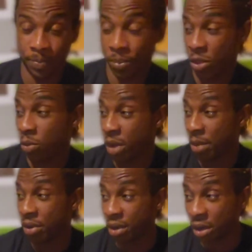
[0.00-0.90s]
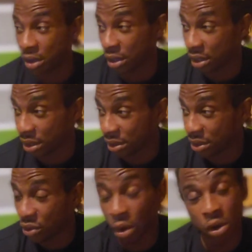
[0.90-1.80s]

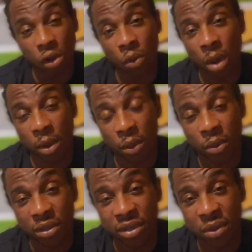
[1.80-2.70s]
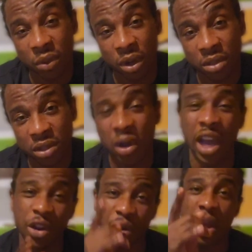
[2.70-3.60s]
to know a good woman when we see one. So,
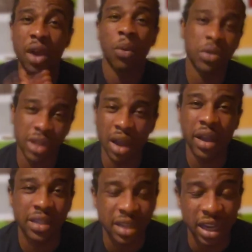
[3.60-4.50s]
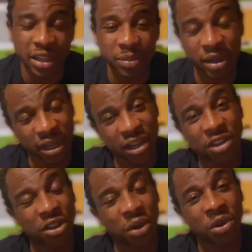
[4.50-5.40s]
ladies, won't y'all educate the men
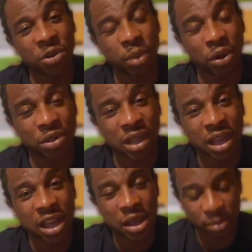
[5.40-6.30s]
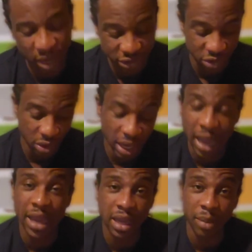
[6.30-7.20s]
on this post? Make sure you
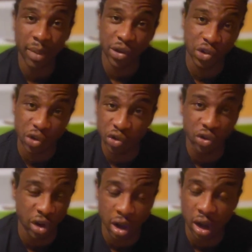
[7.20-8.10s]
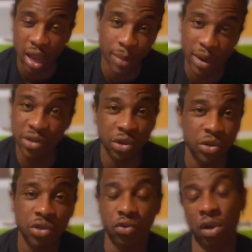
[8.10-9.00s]
like, make sure you share, and make sure you
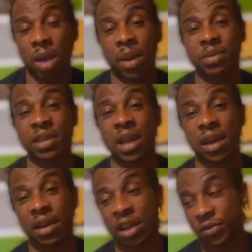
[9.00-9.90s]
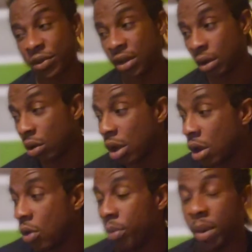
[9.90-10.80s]
subscribe. I'll see y'all in the next video.
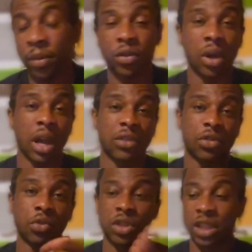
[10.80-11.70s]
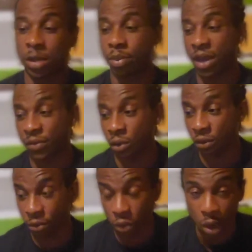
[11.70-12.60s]
Remember, if you don't like truth, it's not a platform
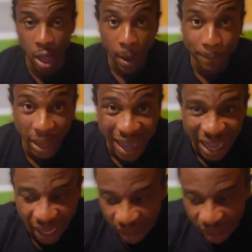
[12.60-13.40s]
for you. Bye.